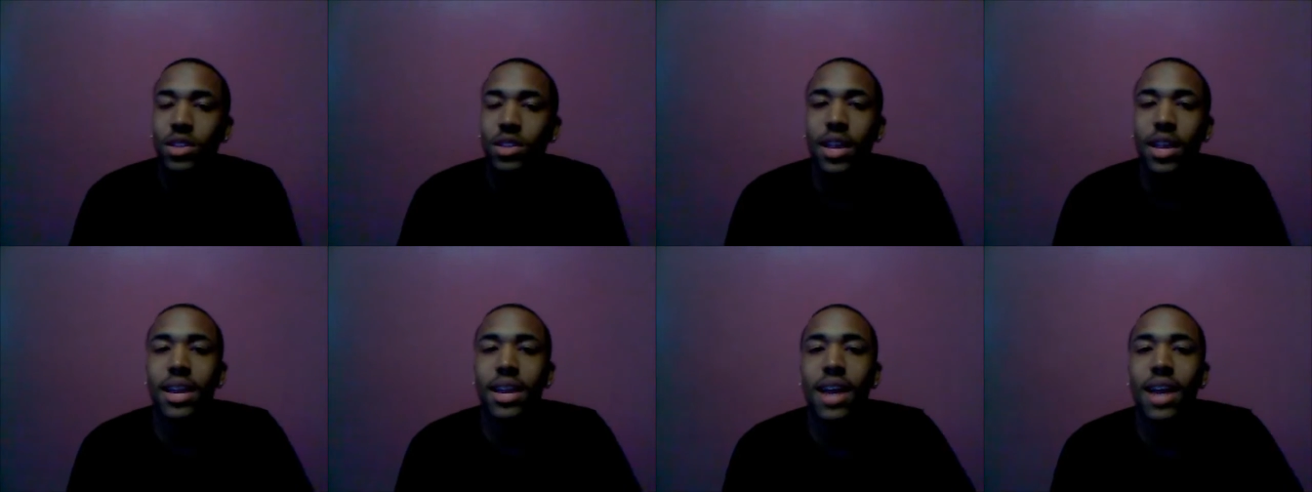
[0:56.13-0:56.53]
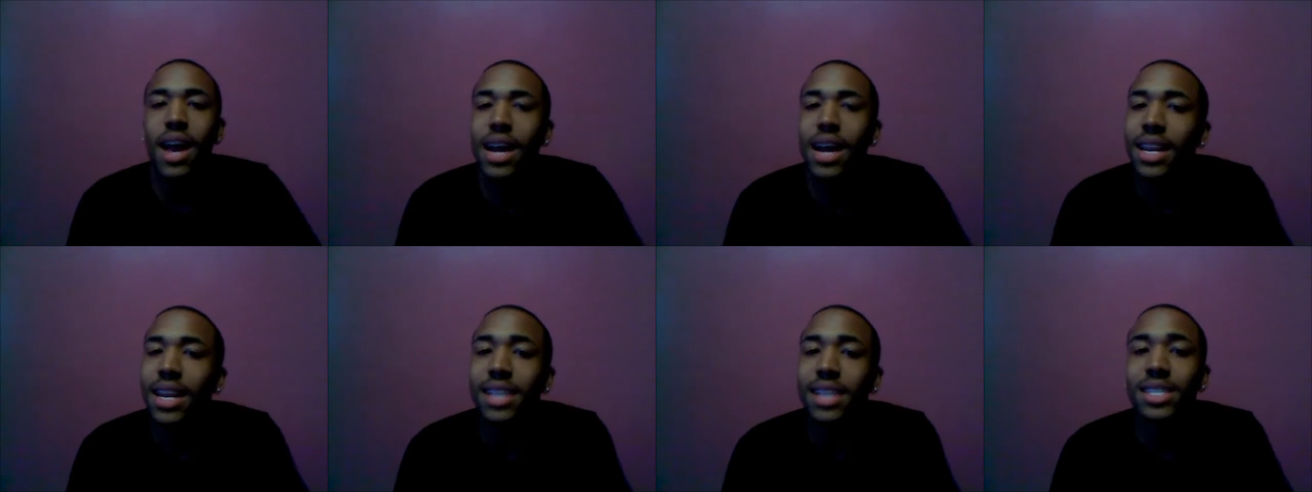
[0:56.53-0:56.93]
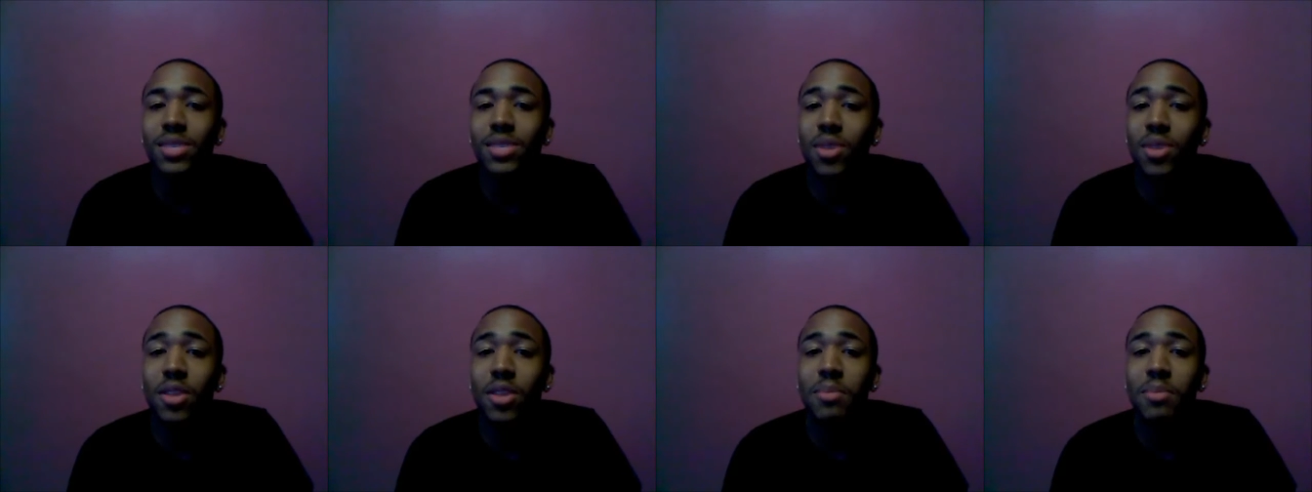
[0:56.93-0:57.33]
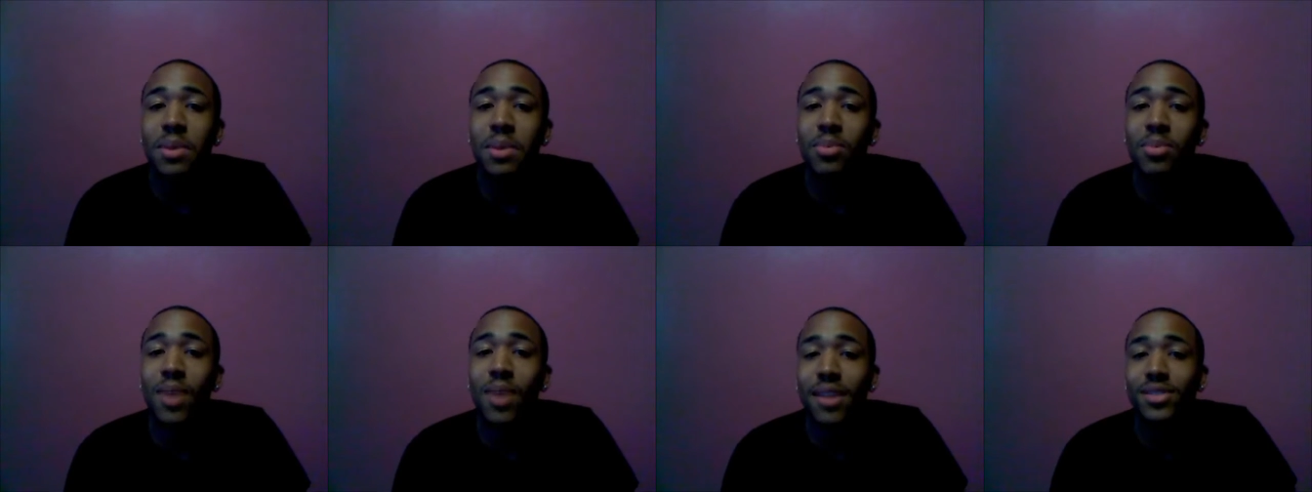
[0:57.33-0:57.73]
Like I'd like to see what other
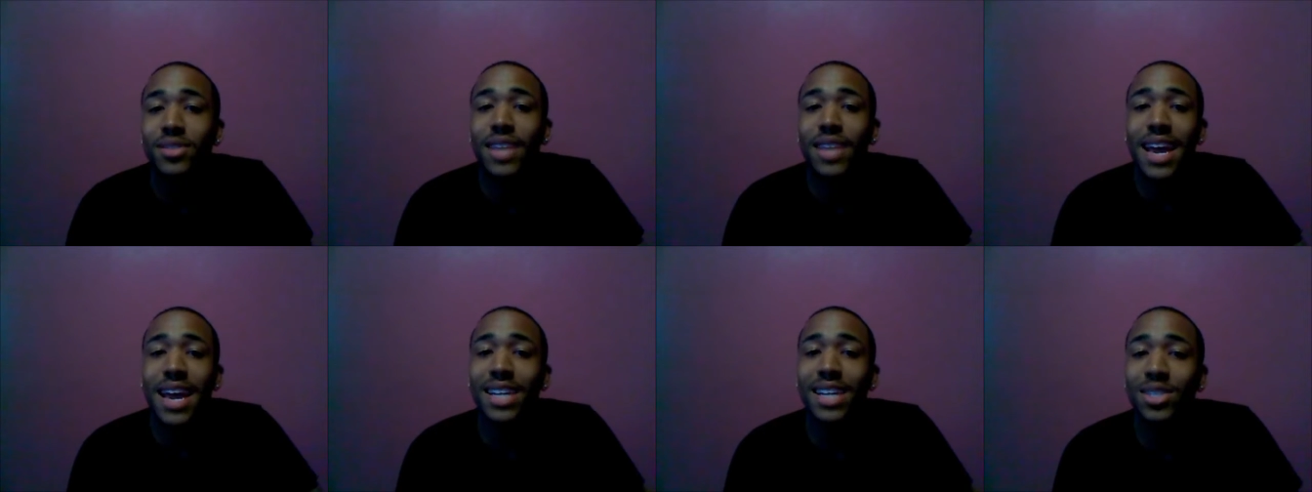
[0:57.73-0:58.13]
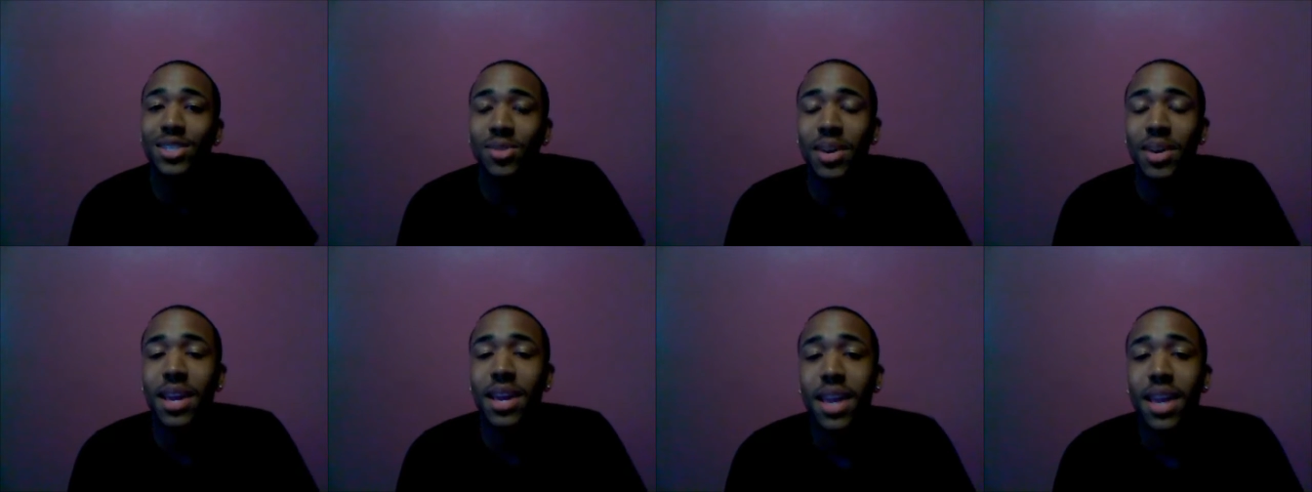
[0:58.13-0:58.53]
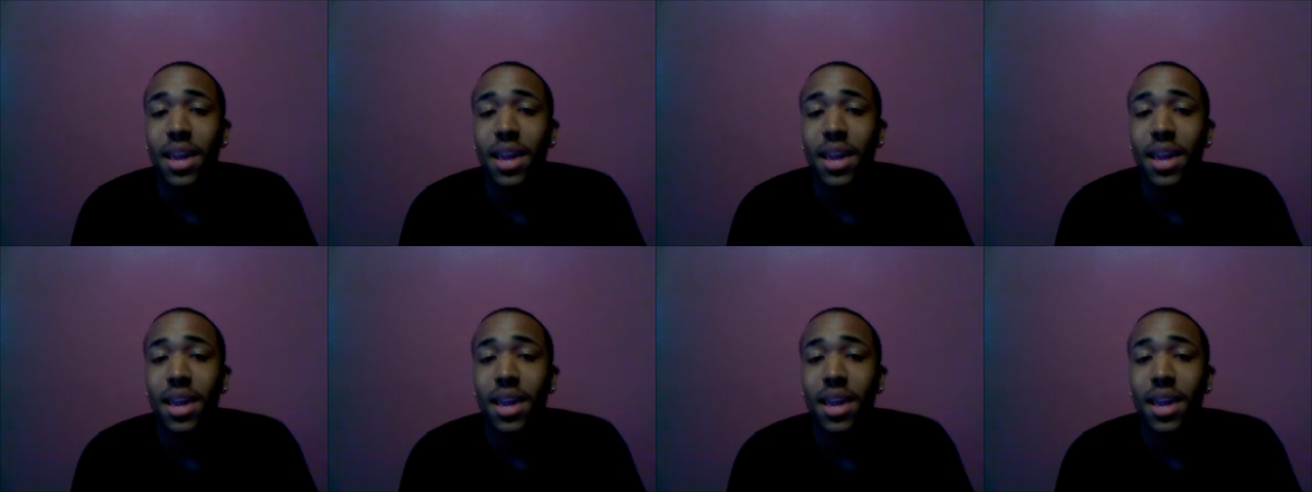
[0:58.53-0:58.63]
people have to add to it.